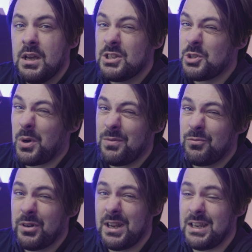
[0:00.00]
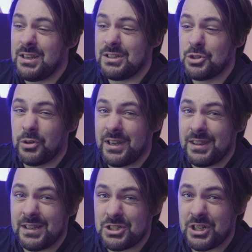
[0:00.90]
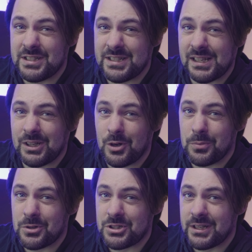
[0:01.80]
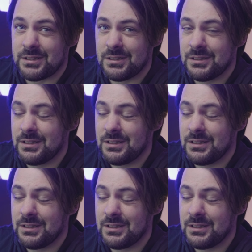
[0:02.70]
So I'm really enjoying this Genestealer cult project.